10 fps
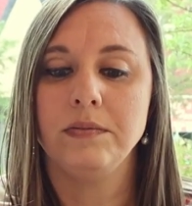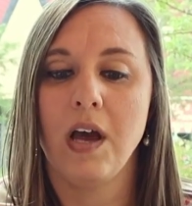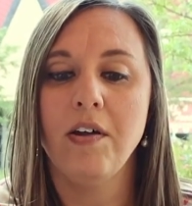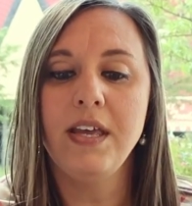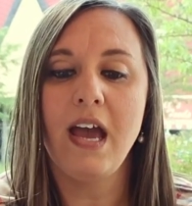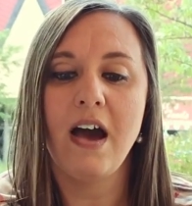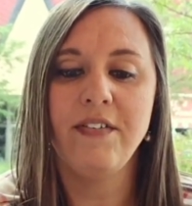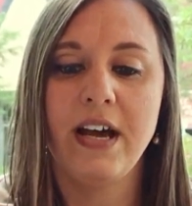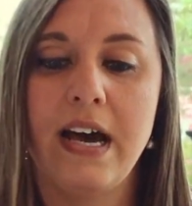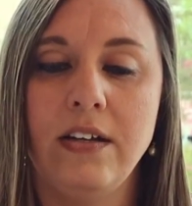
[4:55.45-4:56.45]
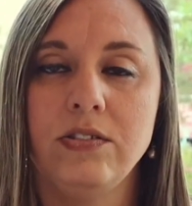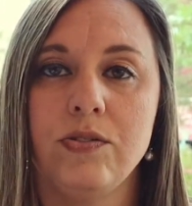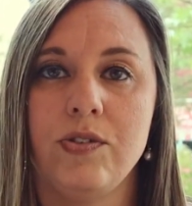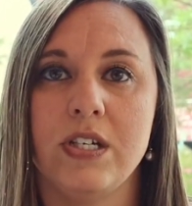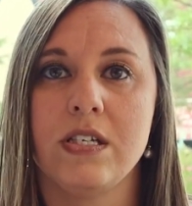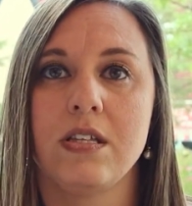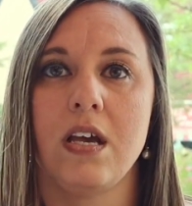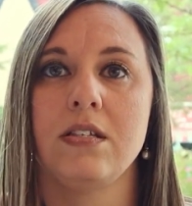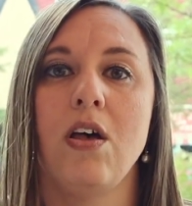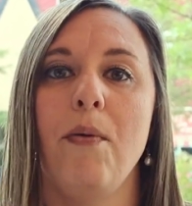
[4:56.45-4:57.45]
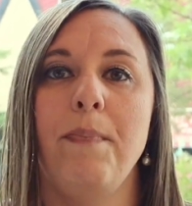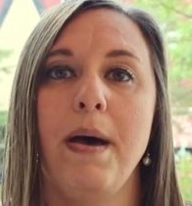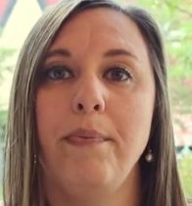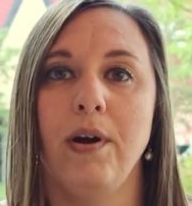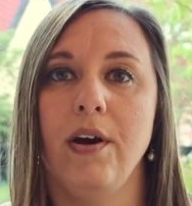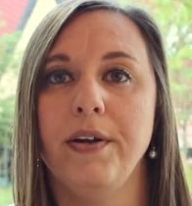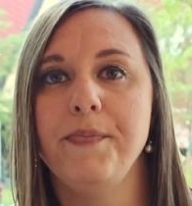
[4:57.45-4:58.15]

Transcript: I'll eat avocados with just like salt and pepper on